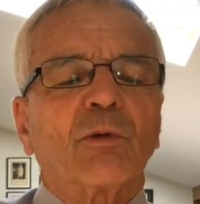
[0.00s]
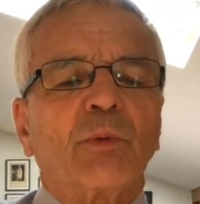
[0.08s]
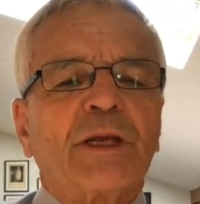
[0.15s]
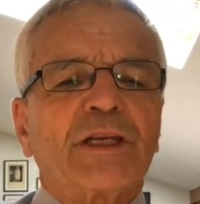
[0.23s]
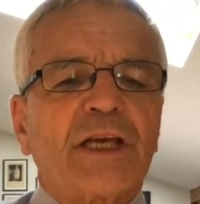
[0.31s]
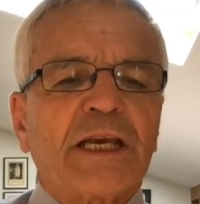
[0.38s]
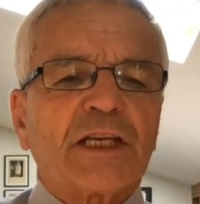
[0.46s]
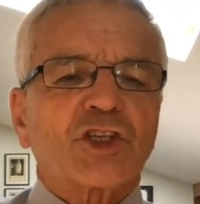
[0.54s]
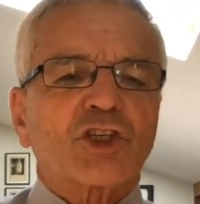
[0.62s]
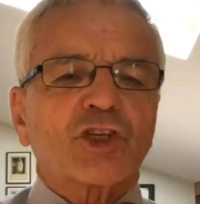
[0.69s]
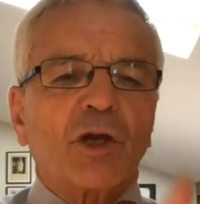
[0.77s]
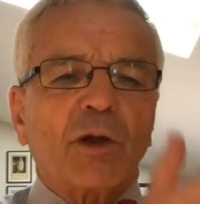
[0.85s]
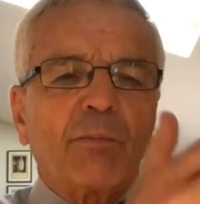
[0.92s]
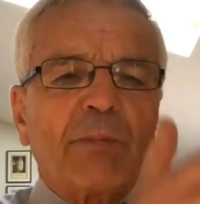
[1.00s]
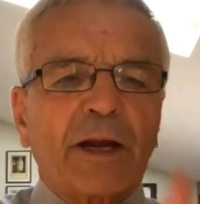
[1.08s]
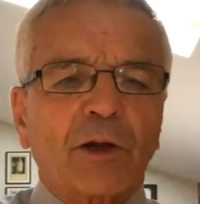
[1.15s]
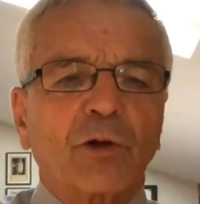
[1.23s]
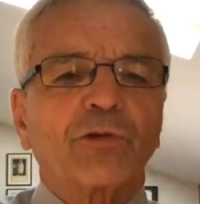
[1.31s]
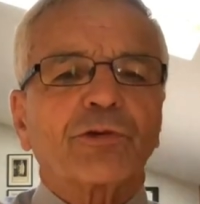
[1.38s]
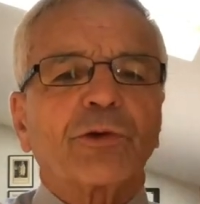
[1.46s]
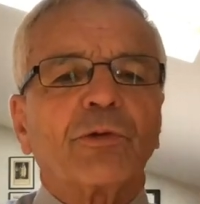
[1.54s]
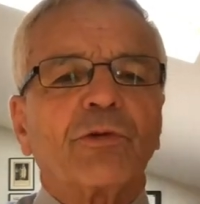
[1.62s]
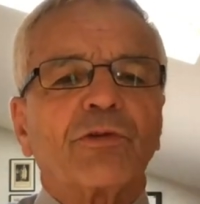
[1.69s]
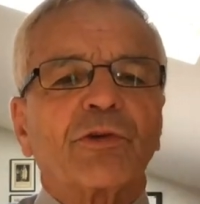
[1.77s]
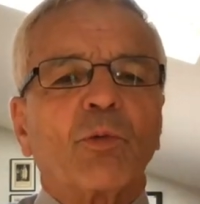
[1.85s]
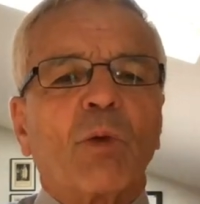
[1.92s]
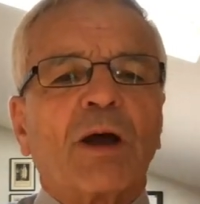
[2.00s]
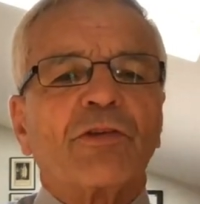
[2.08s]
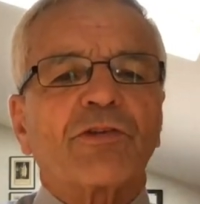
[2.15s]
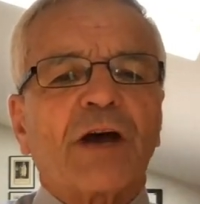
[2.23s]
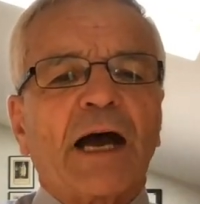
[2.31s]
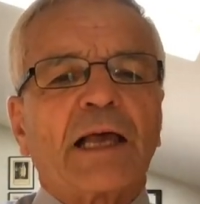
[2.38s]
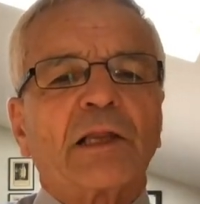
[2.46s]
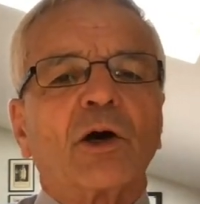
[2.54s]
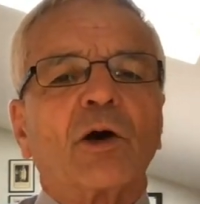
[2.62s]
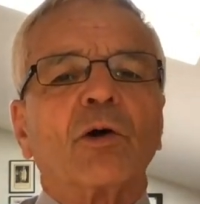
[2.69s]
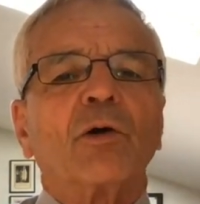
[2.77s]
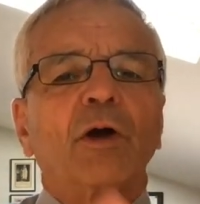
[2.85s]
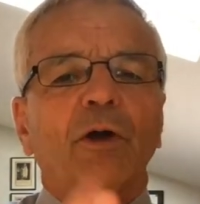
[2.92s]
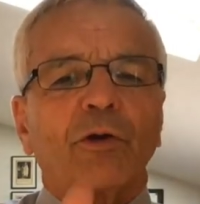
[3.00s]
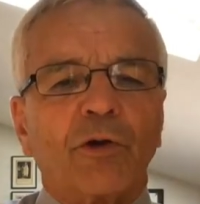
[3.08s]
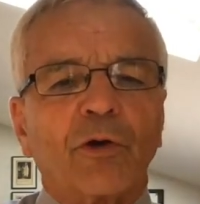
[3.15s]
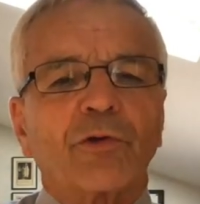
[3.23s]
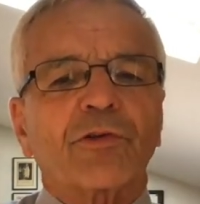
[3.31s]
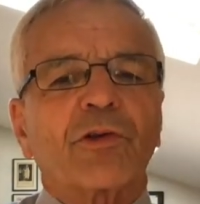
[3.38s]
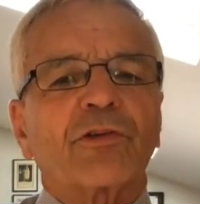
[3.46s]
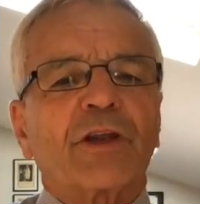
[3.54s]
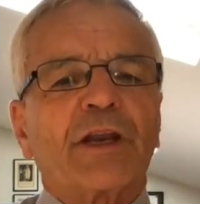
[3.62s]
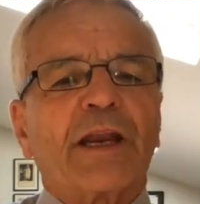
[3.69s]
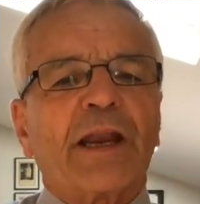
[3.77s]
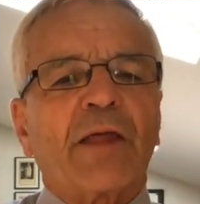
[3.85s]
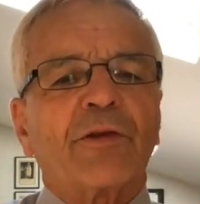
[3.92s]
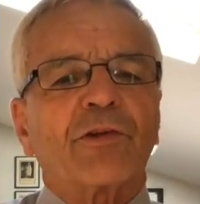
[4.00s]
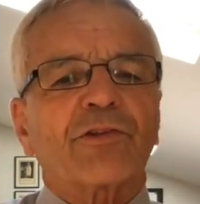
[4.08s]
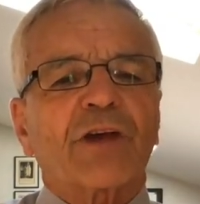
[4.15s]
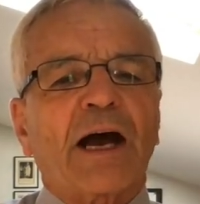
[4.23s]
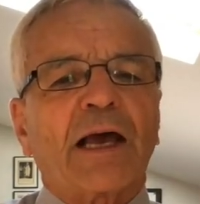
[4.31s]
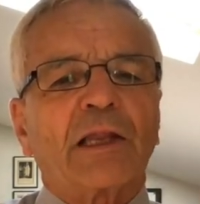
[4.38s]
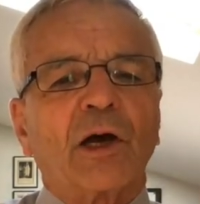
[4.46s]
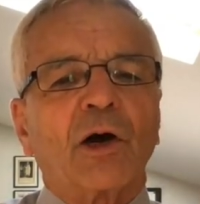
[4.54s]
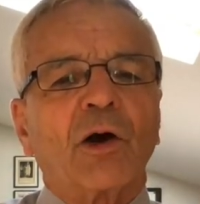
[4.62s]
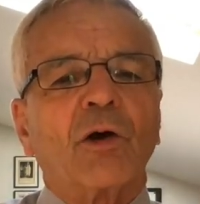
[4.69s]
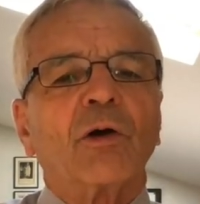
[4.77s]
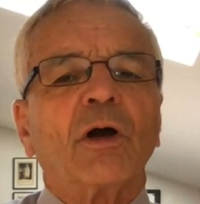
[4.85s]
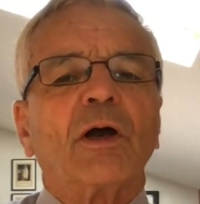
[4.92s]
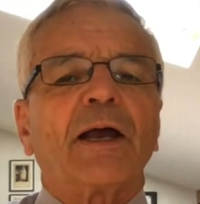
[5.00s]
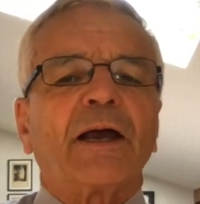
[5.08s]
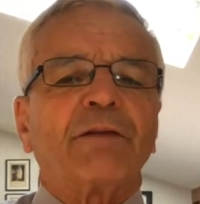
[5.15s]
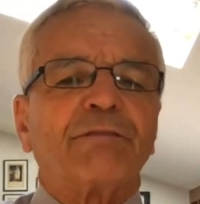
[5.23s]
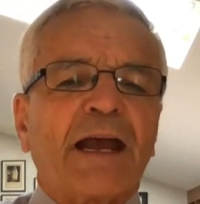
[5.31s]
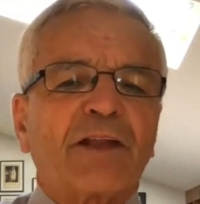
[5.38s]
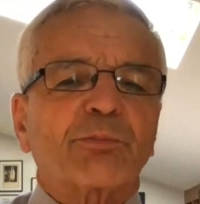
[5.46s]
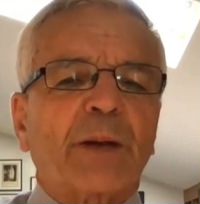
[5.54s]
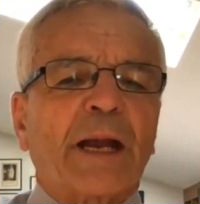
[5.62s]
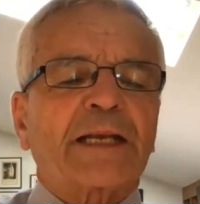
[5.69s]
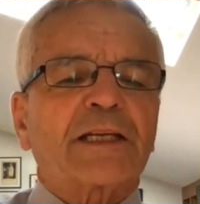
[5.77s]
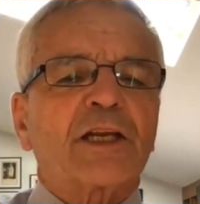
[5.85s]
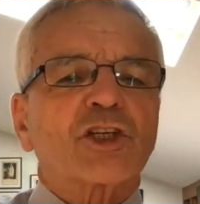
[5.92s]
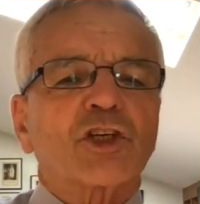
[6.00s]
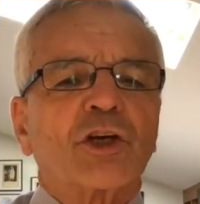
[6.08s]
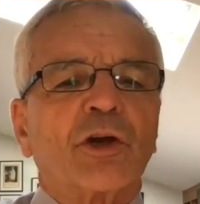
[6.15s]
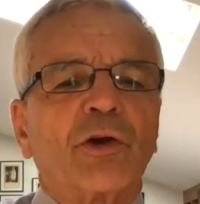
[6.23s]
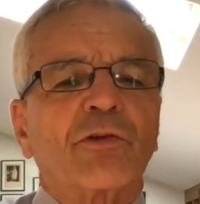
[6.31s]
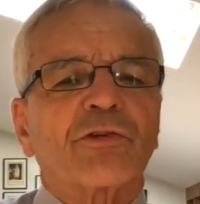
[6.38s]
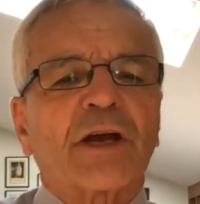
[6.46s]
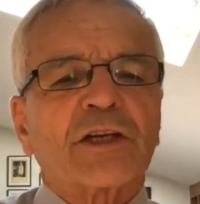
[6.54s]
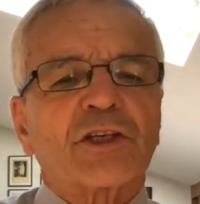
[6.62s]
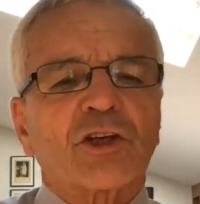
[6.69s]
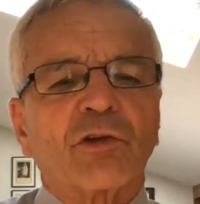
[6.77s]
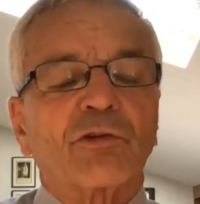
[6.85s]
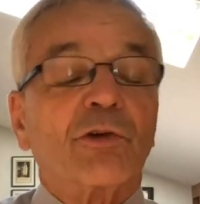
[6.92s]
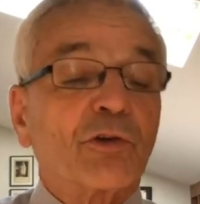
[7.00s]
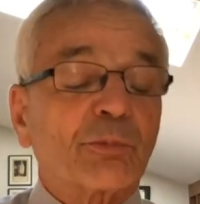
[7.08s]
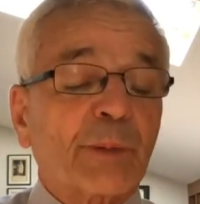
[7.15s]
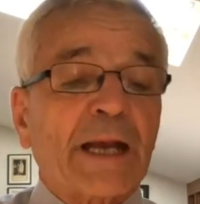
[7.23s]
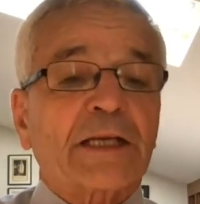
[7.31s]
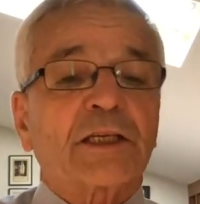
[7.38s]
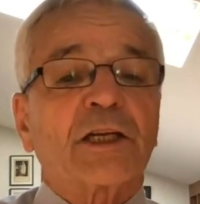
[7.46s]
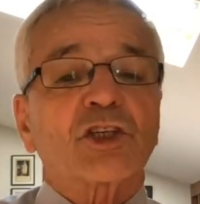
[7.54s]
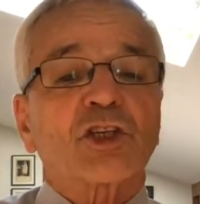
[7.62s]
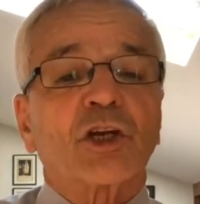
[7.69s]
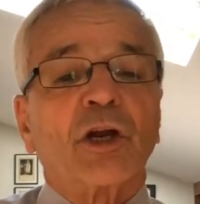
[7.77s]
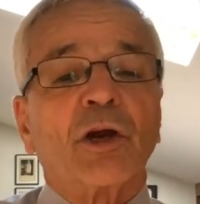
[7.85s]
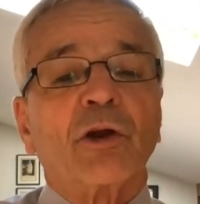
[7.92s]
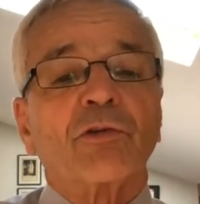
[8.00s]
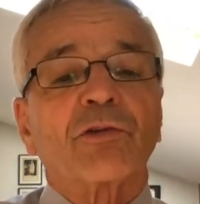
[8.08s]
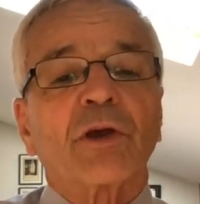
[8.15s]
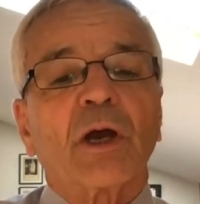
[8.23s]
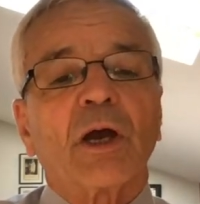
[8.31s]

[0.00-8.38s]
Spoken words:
we teach medical students in one silo, nurses in another silo, advanced practitioners such as nurse practitioners